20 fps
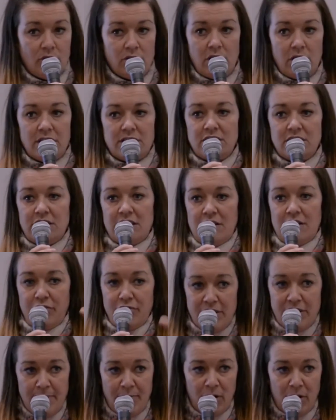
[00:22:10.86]
like to see
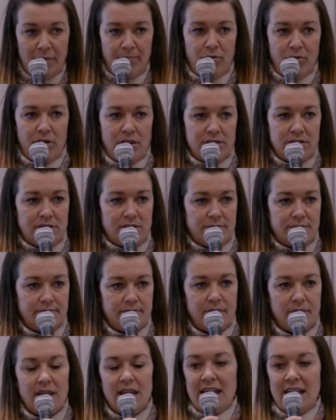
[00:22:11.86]
3 bullet points
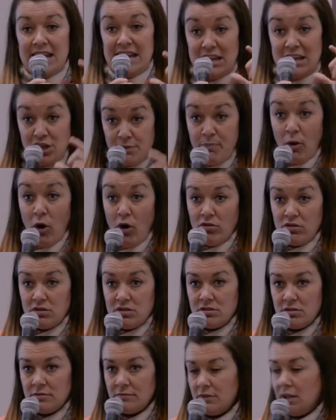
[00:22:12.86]
in each
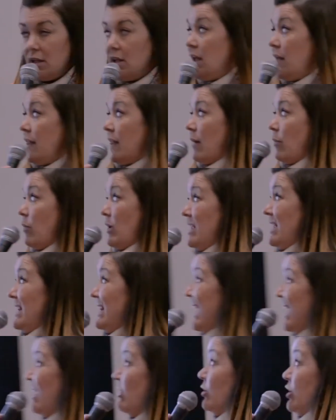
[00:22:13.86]
box that will
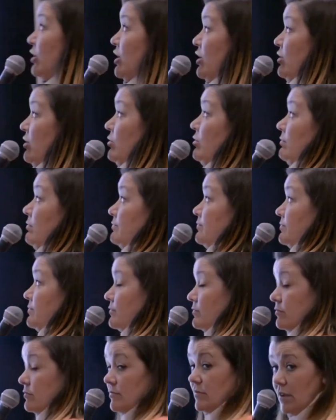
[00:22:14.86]
allow you
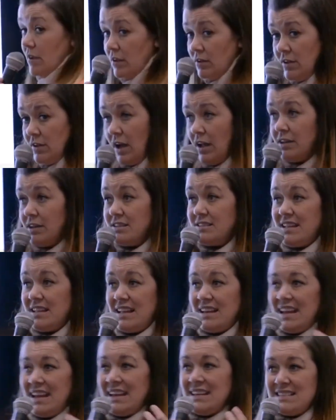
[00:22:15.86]
to
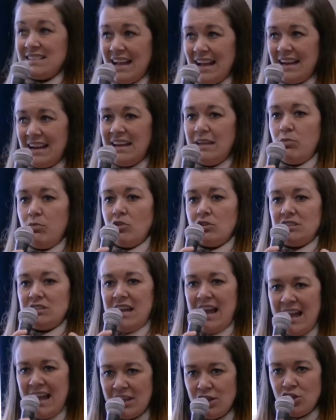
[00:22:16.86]
understand exactly what
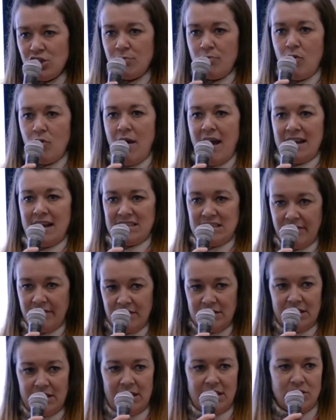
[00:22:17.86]
tangible
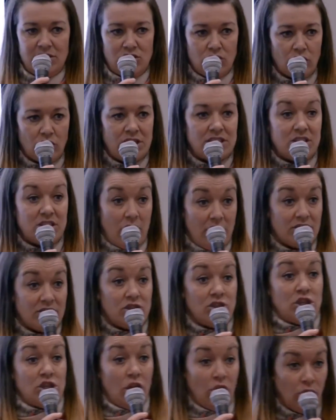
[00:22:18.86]
activities John is going
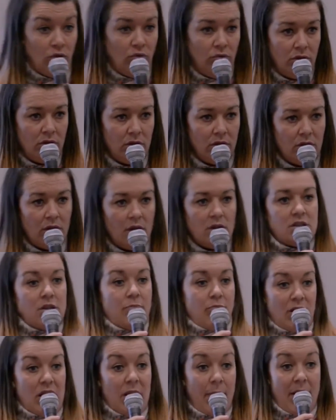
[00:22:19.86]
to do to
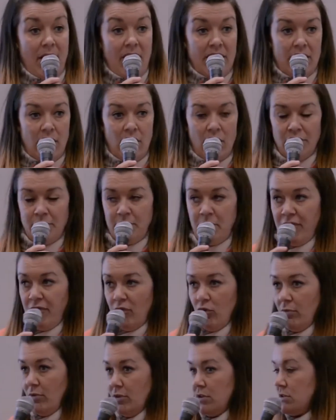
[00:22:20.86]
bring about enhanced
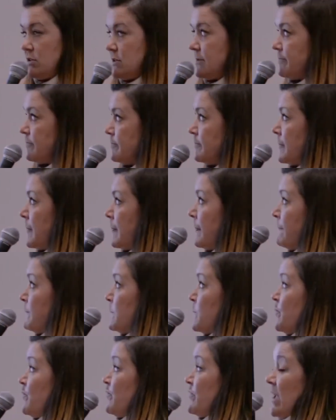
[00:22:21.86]
performance.
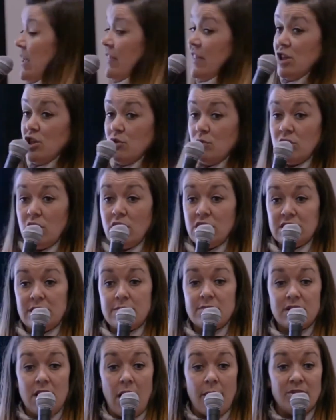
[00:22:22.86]
And then you would ask
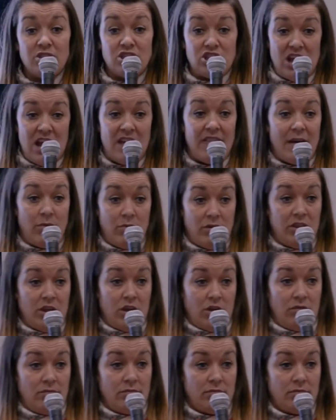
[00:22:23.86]
him to come and share that with you,